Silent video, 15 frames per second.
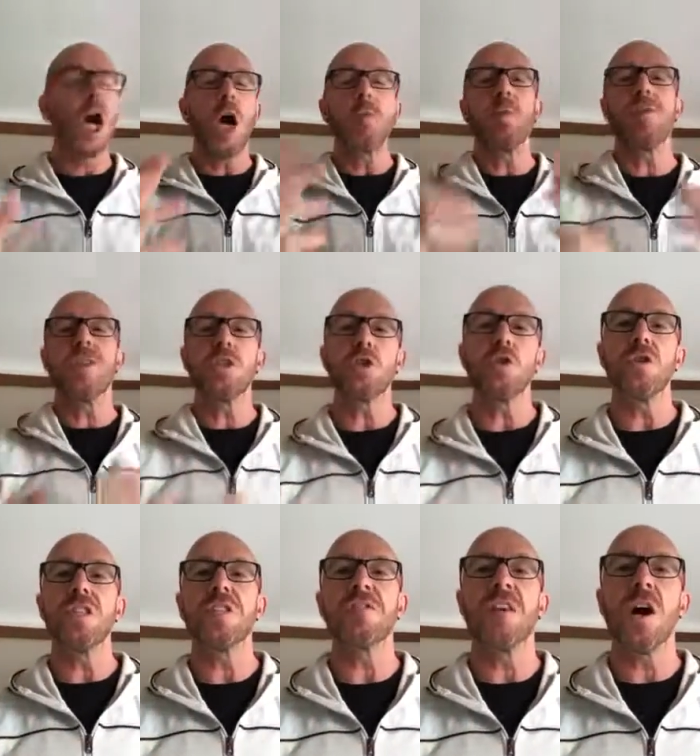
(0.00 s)
Hope you've
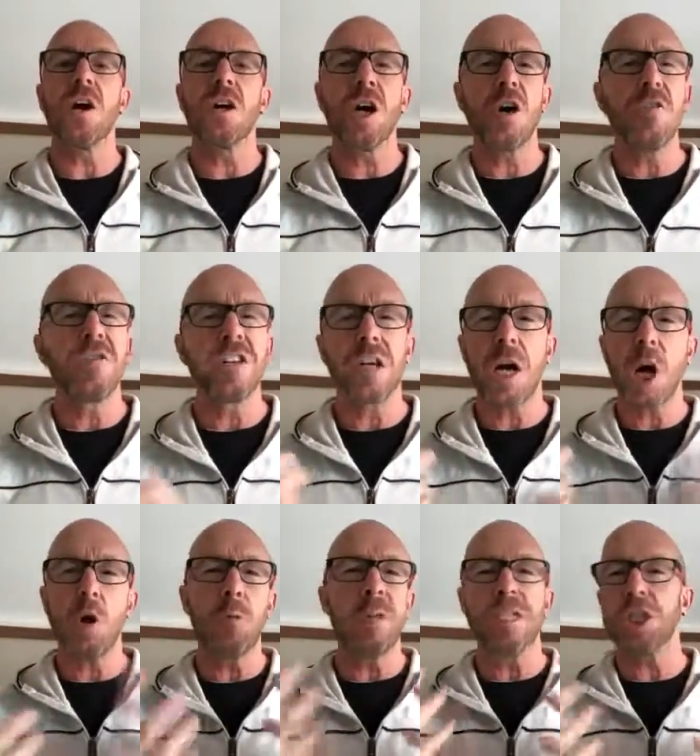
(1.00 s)
enjoyed this vlog. Hope, it,
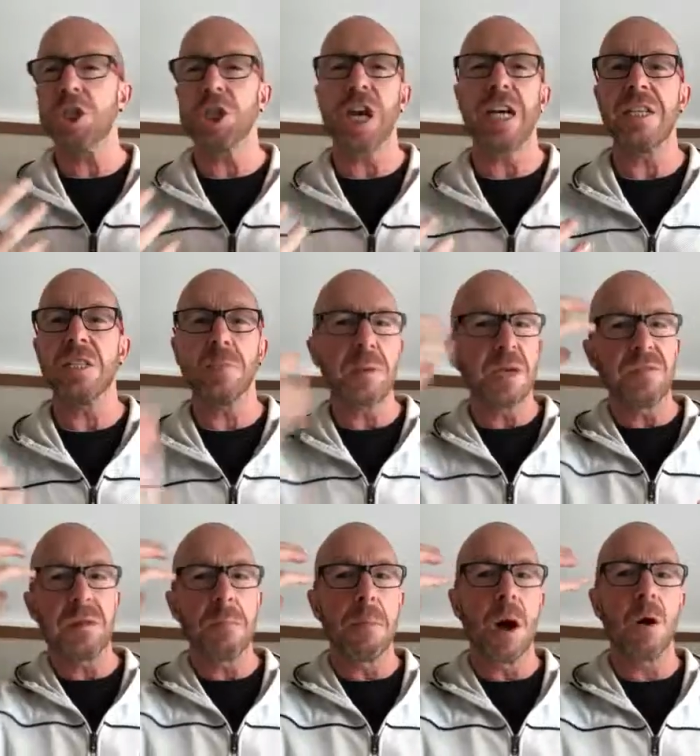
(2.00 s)
hope it's changed a bit
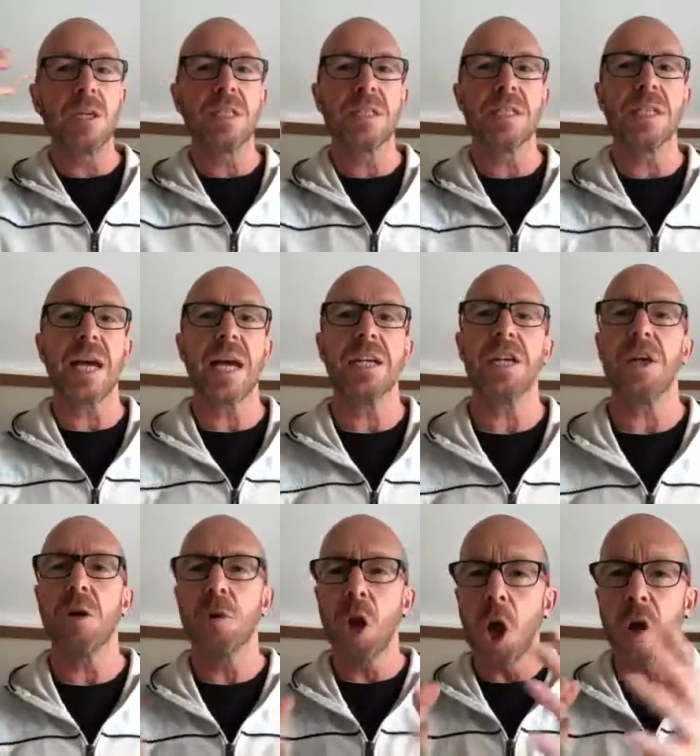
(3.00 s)
of your mindset. You
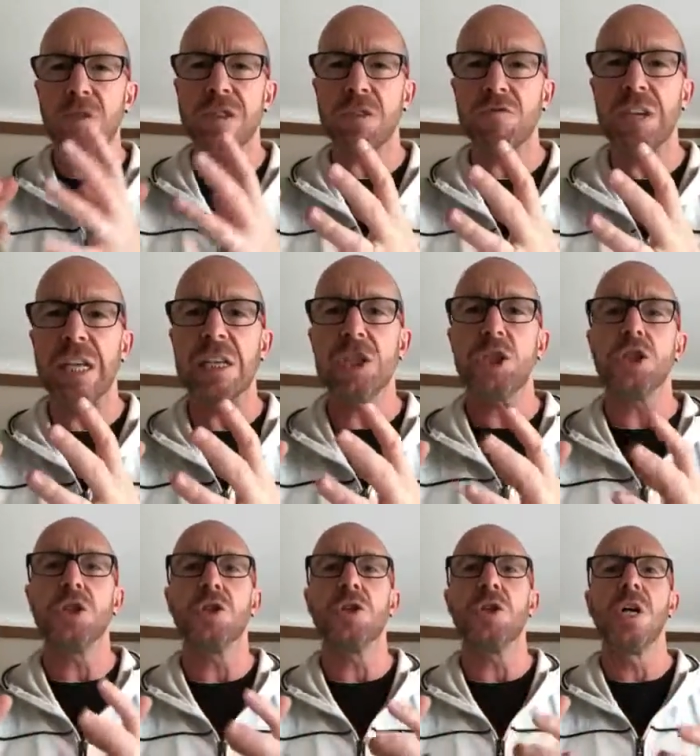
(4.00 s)
know, life is really
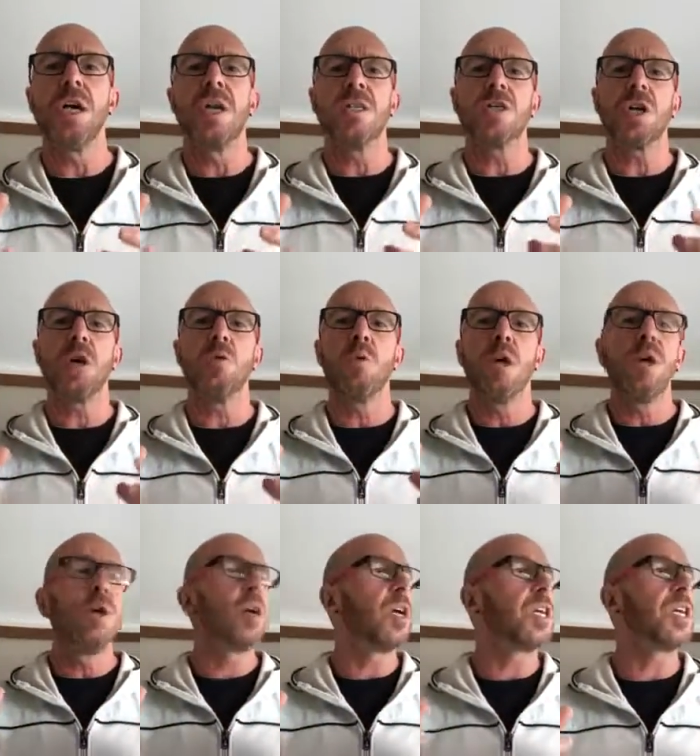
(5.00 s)
short. So,
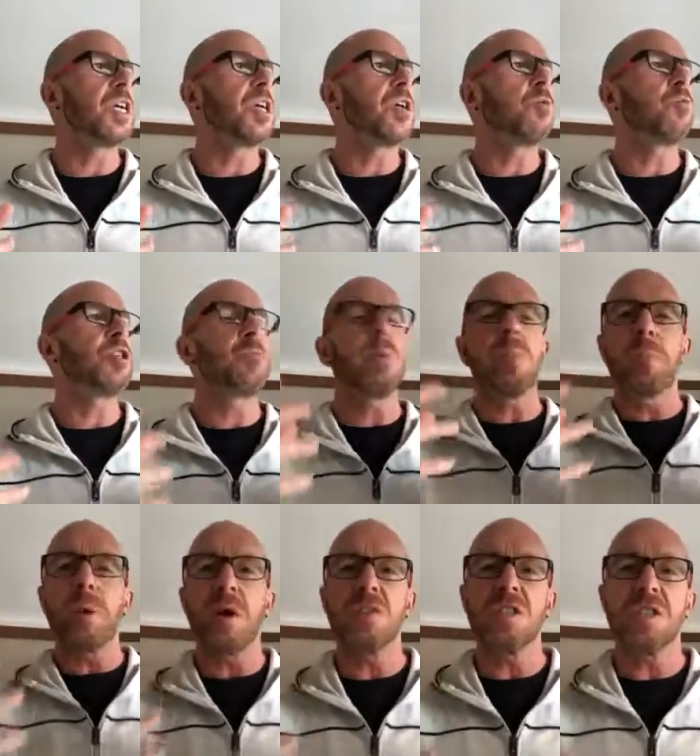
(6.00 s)
uh, you know, we should be
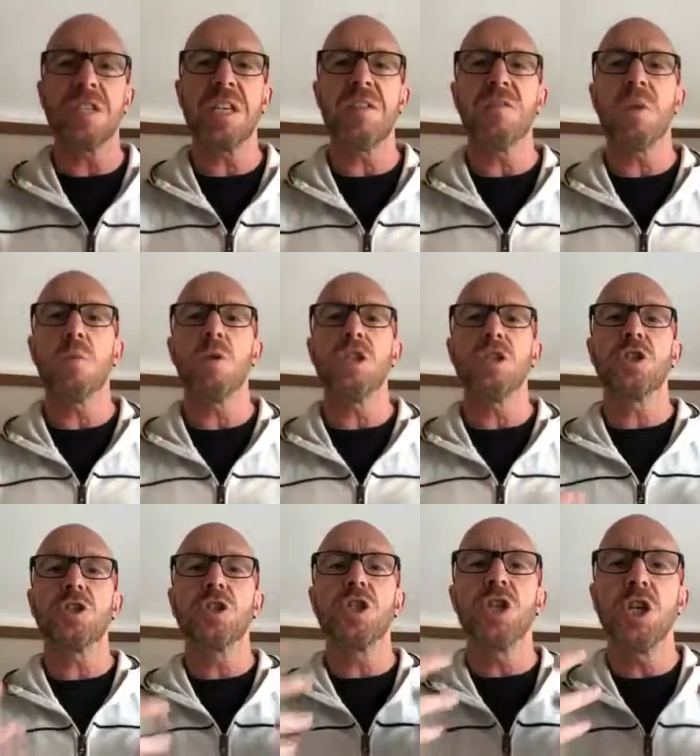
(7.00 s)
positive and we
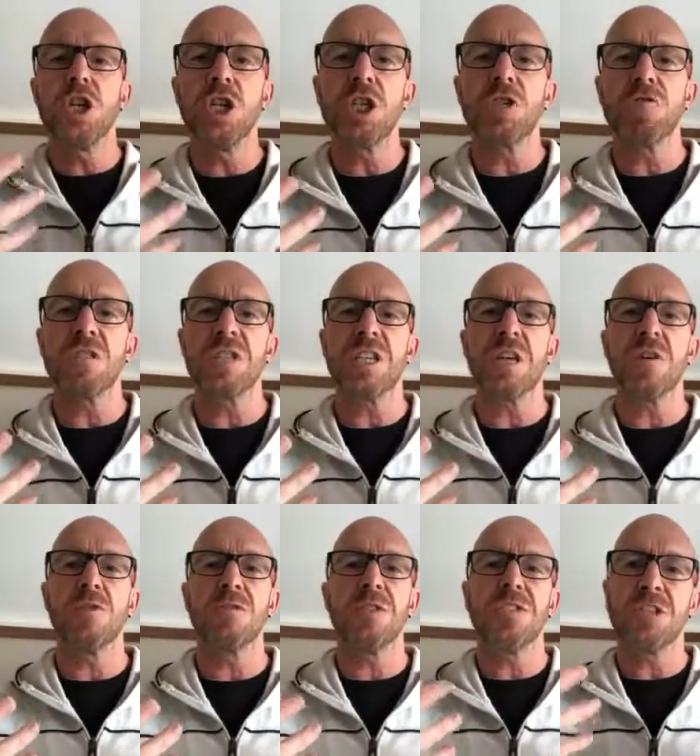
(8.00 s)
should nurture
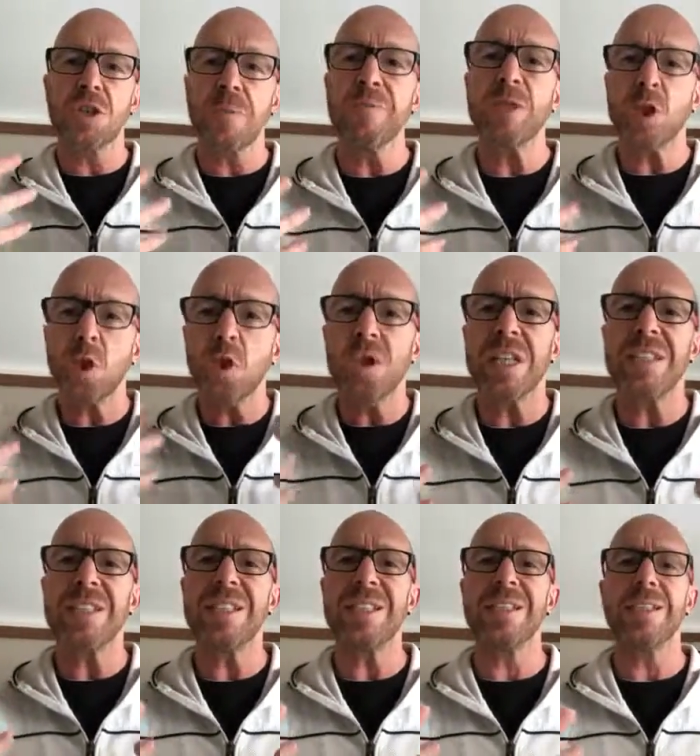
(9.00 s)
ourselves and stop
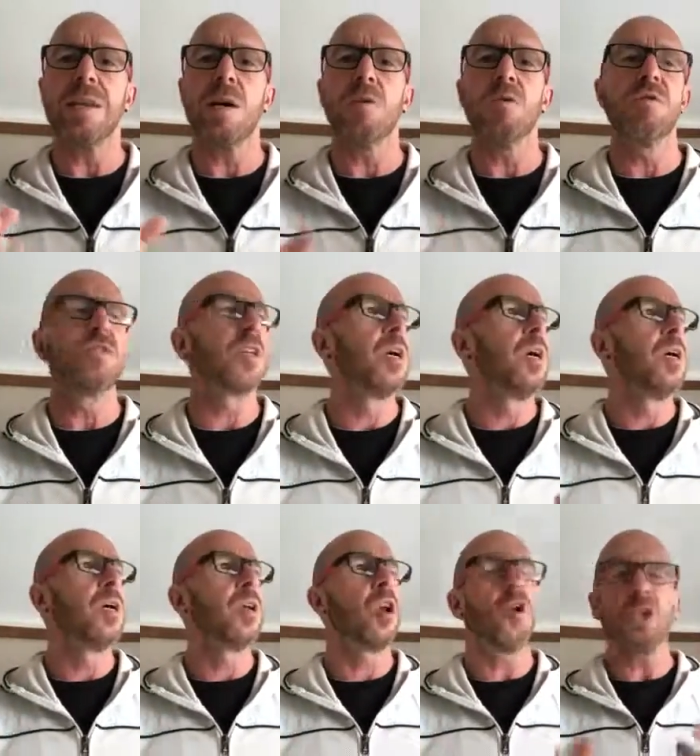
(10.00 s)
talking to yourselves
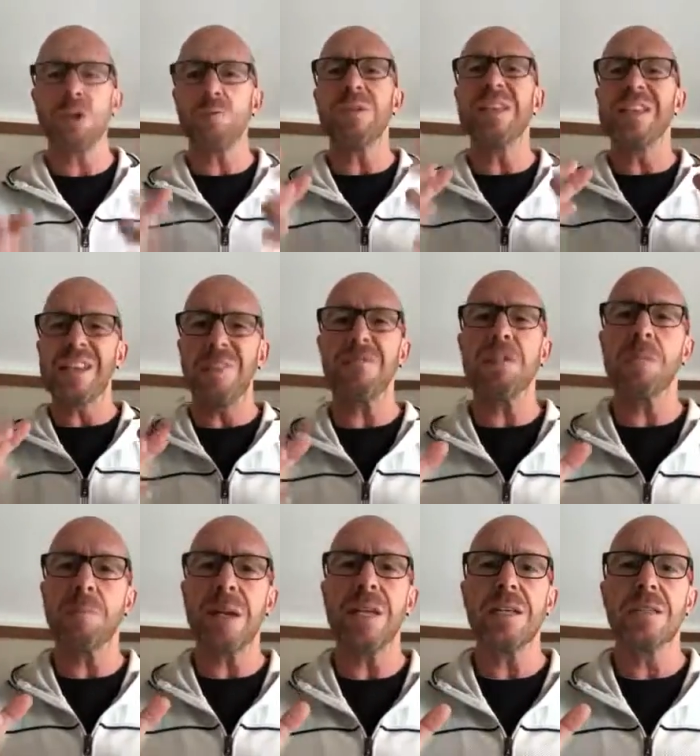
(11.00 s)
like you would never
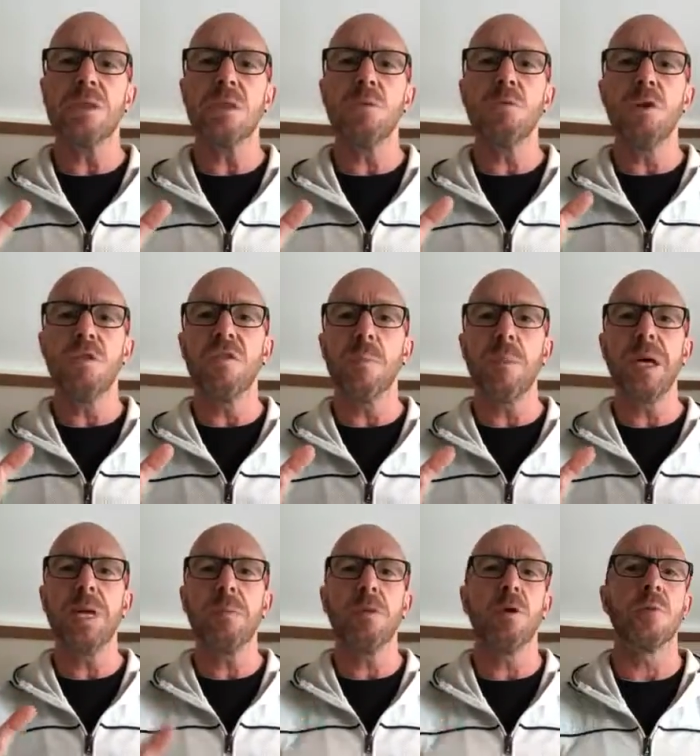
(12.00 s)
speak to other
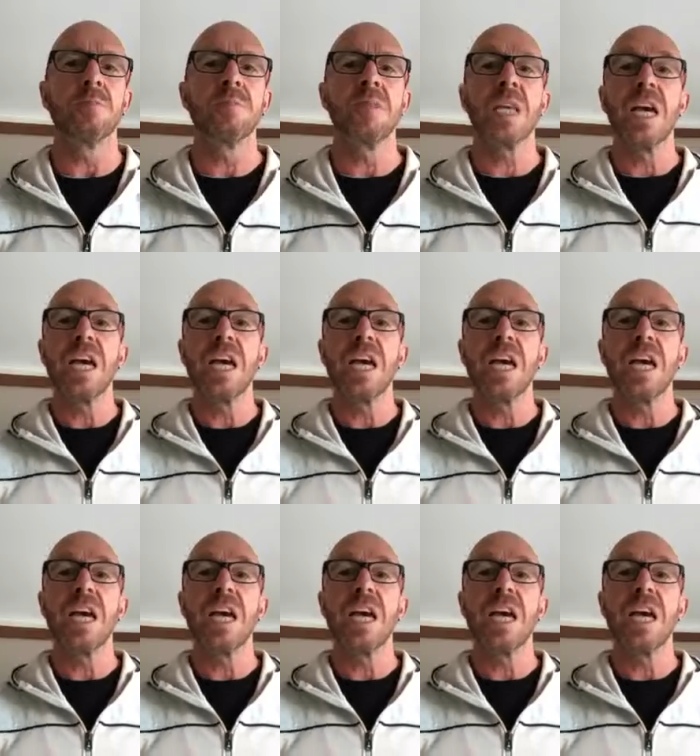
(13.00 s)
people.